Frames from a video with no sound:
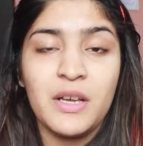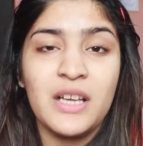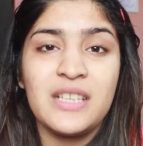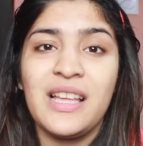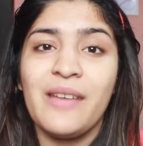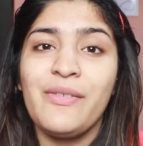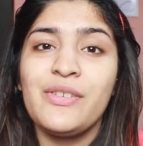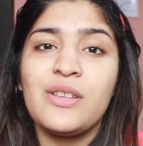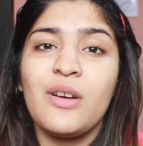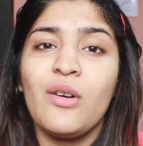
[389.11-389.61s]

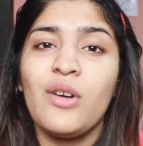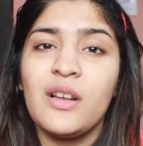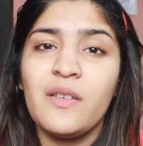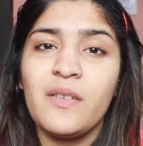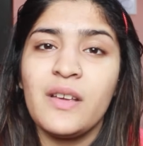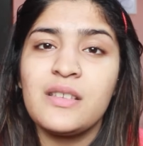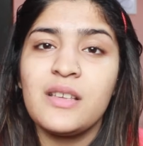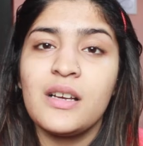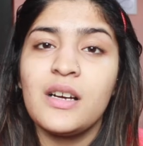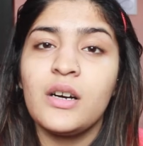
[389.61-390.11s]
because I was
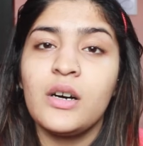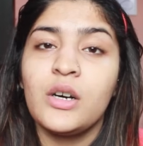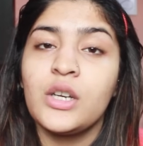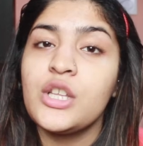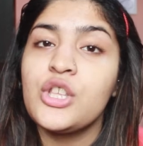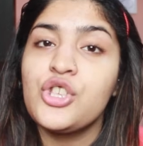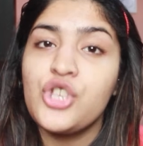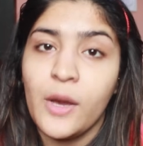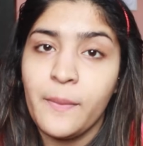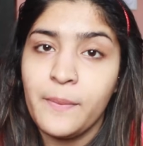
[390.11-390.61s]
always
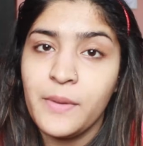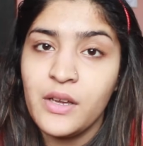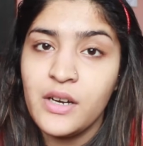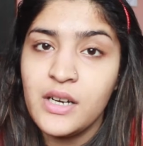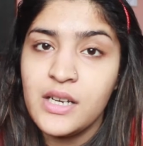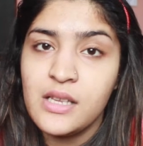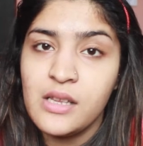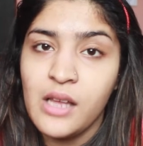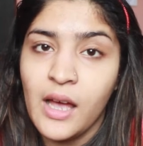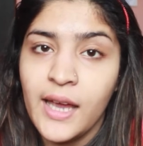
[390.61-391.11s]
on a
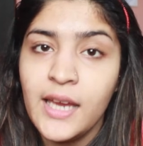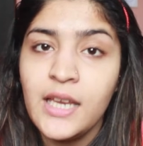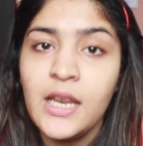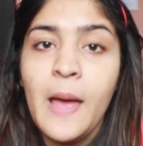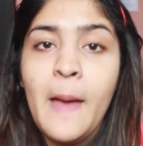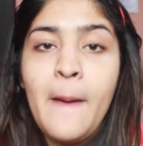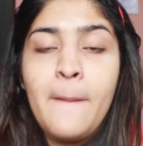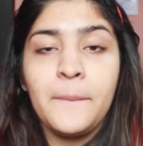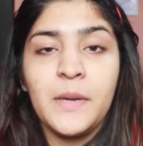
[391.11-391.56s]
chubbier side,